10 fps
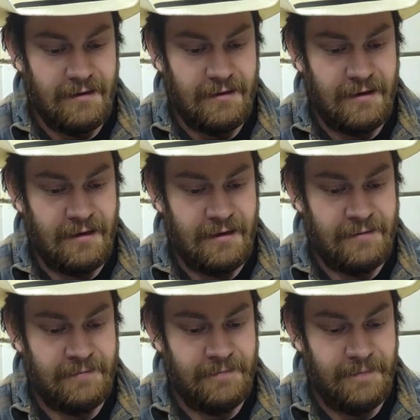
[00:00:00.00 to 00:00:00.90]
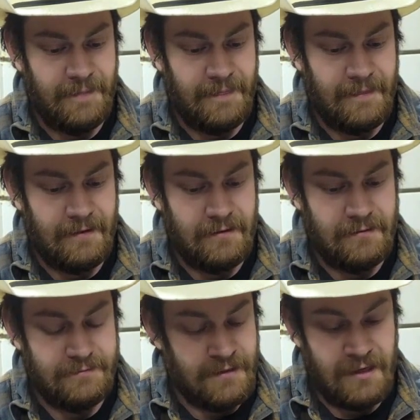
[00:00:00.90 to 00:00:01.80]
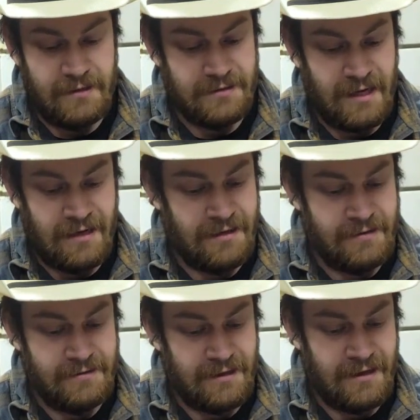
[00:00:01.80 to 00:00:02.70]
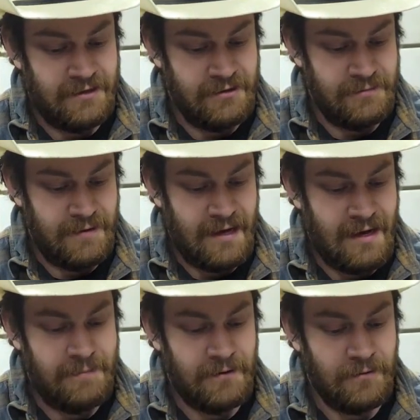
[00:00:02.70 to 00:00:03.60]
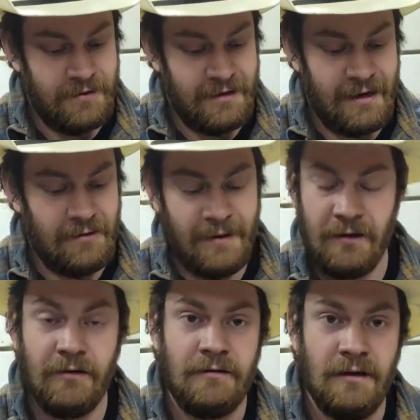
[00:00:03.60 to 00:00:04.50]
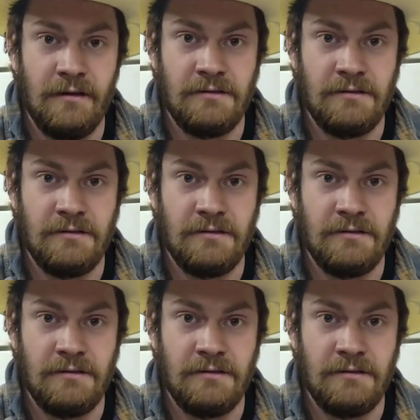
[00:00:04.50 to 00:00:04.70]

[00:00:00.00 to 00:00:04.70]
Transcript: and yeah, I couldn't be happier with it. Now, am I going to tell a